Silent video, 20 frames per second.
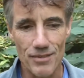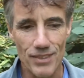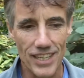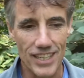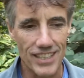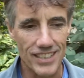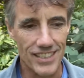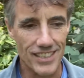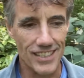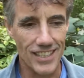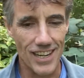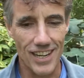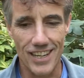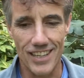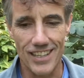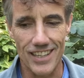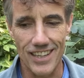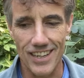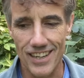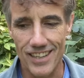I guess, and
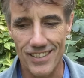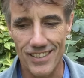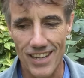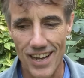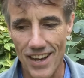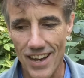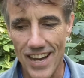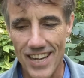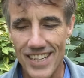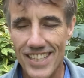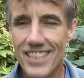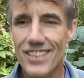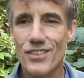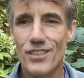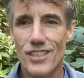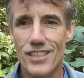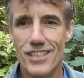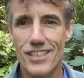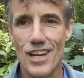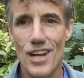it was
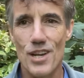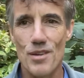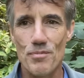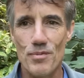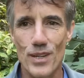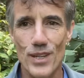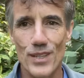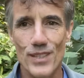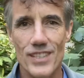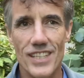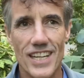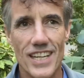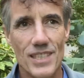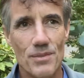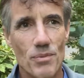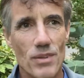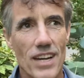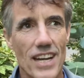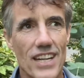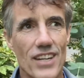a slow process,
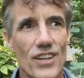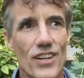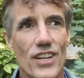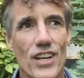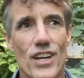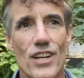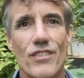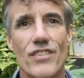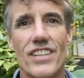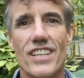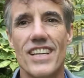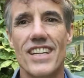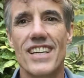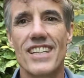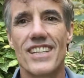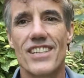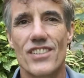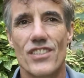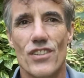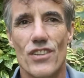but I got over
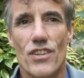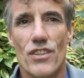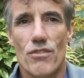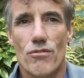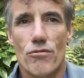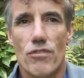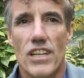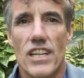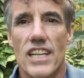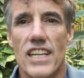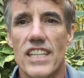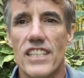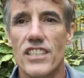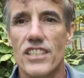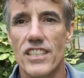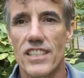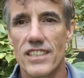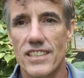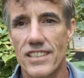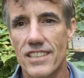the sort of the
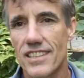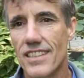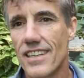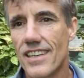religious